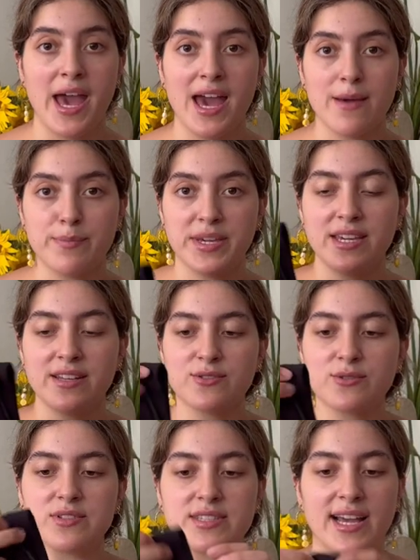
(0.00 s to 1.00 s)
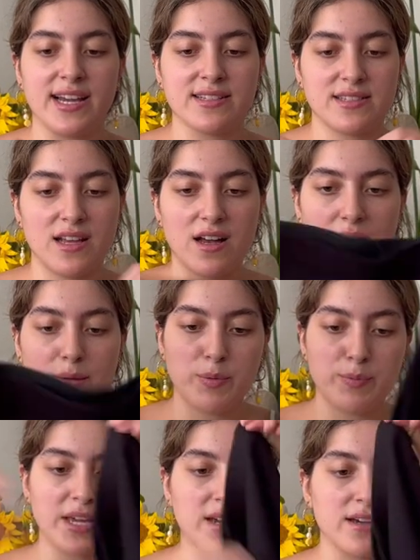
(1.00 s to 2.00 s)
happy to size up,
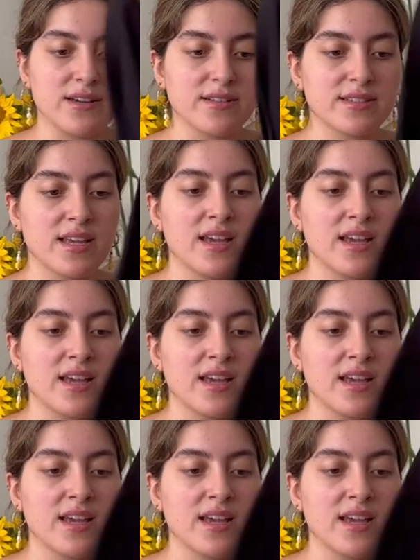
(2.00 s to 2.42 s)
because